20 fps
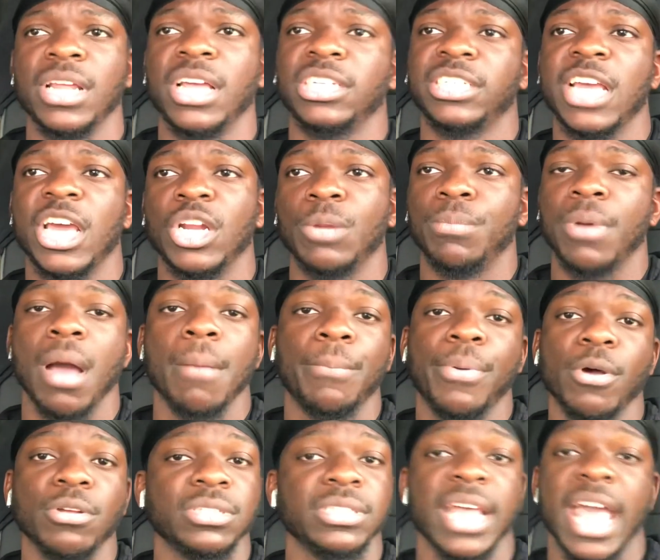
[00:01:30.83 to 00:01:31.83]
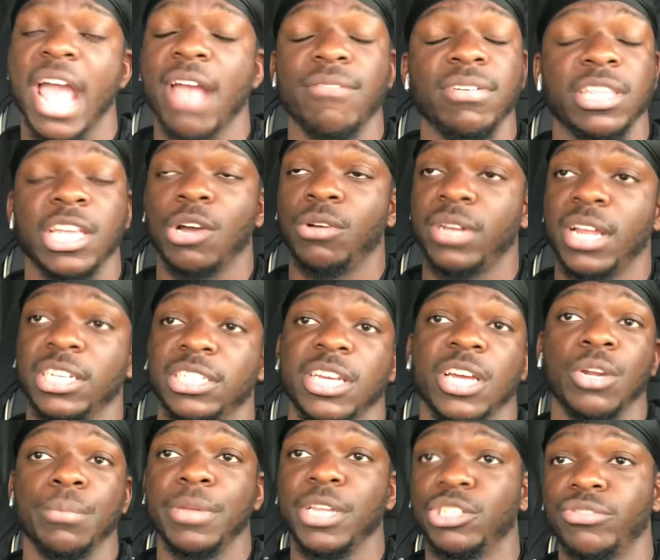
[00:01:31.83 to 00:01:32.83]
on that channel? But I'm posting everything on that
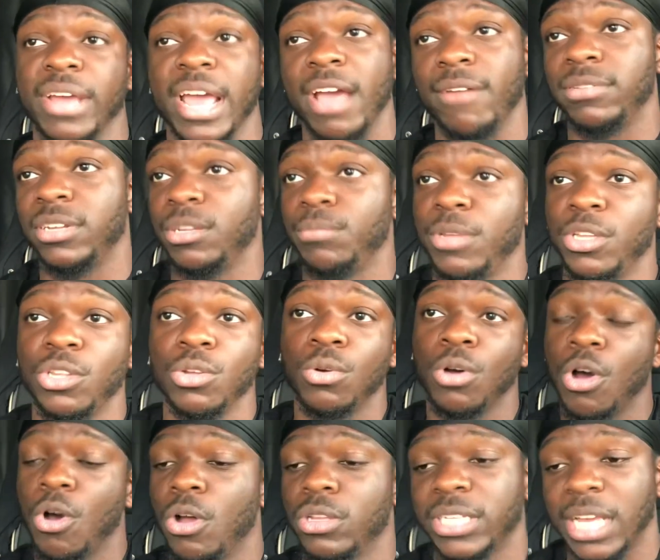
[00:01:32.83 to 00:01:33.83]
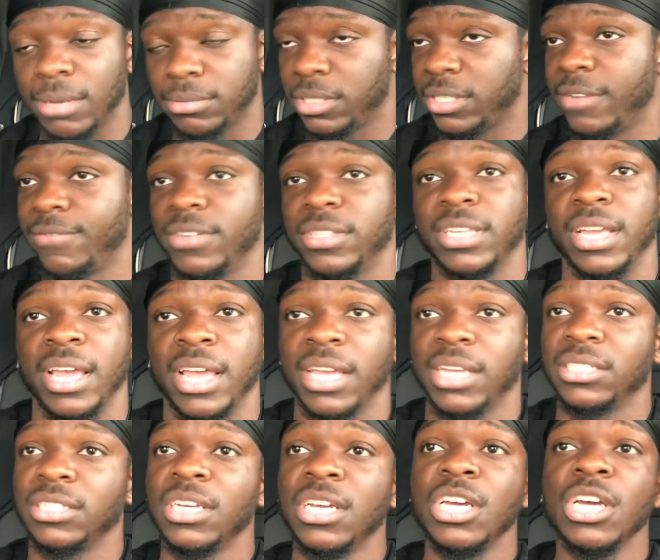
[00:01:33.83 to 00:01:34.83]
channel. Me traveling, me doing all types of different
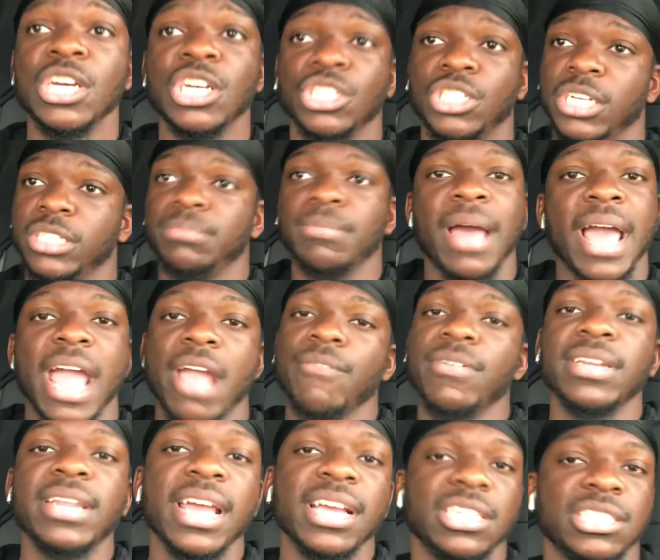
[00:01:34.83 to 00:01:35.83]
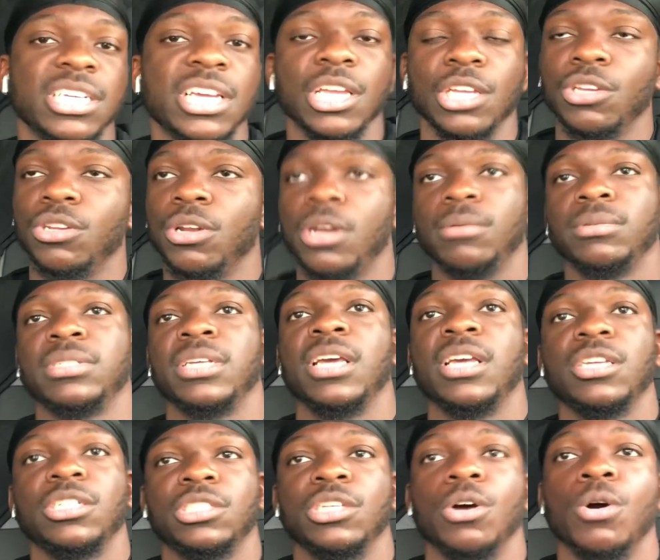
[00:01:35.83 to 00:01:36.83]
things. Just my everyday shit. You know what
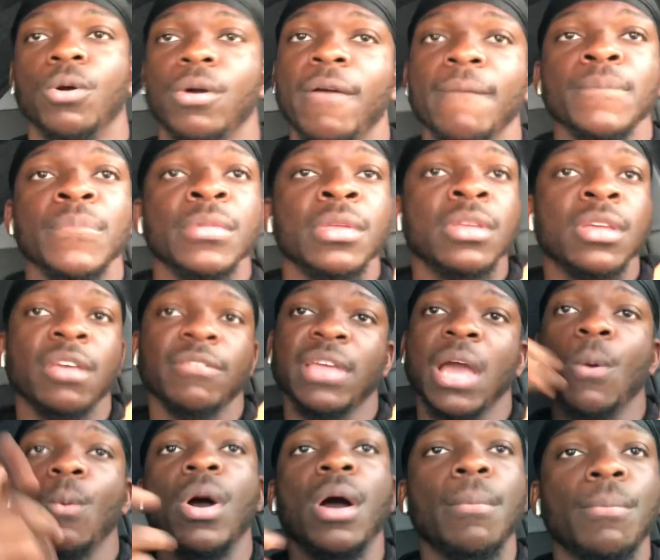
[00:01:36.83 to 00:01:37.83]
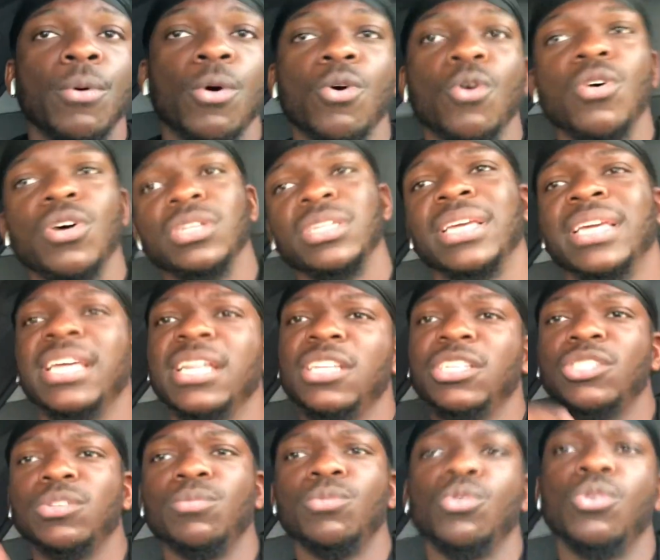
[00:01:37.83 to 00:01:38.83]
I'm saying? So, y'all want more and to get
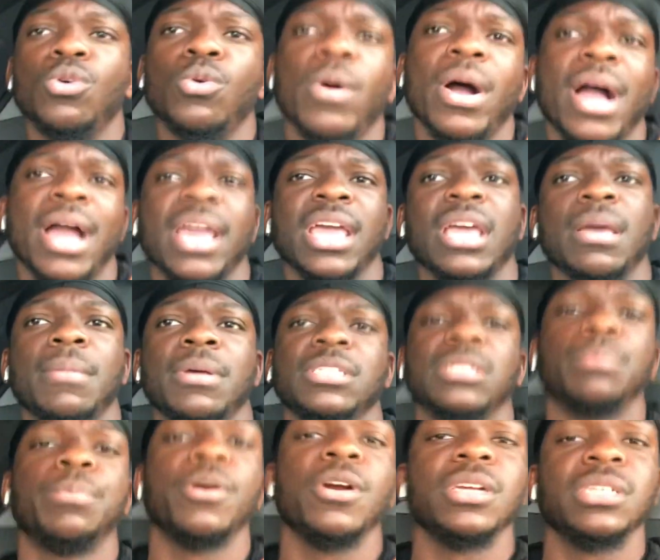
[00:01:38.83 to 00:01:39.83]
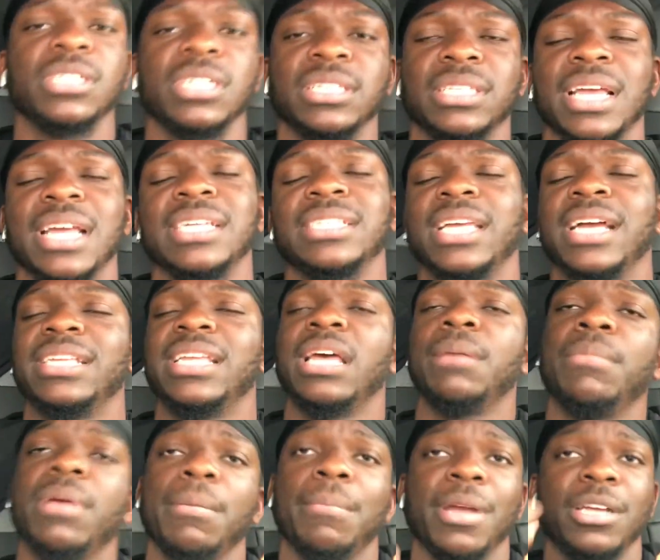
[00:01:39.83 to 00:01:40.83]
into more who I am as a person and things like that,
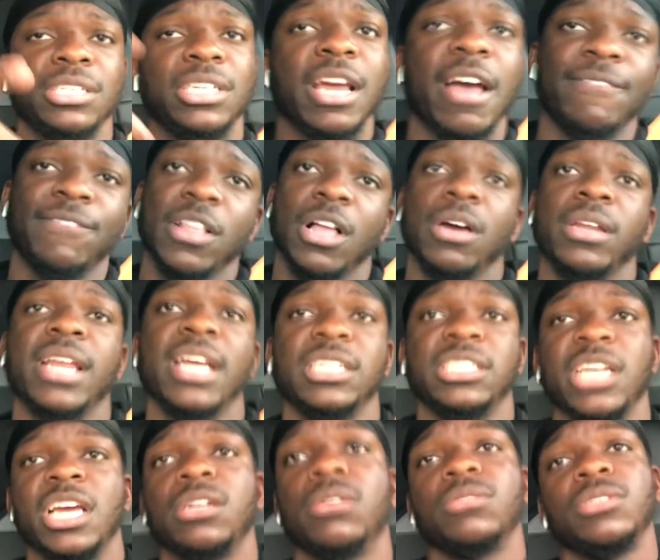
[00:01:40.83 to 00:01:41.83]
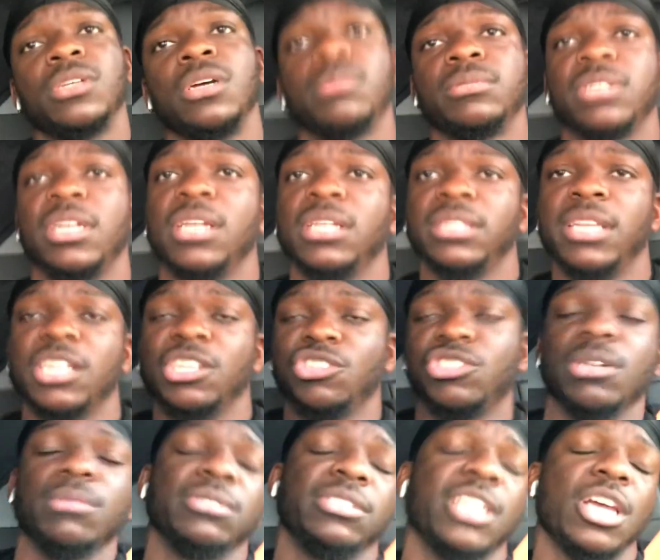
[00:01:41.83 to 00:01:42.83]
man. Make sure y'all follow that channel. You know what I'm saying? Link in the
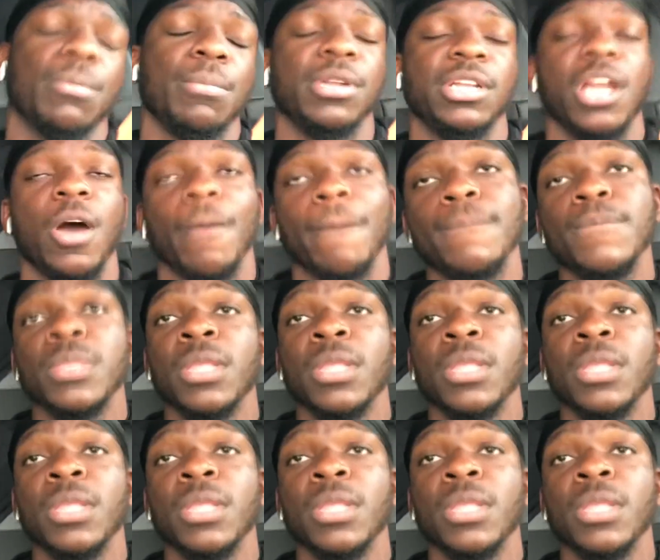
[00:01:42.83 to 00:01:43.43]
description down below.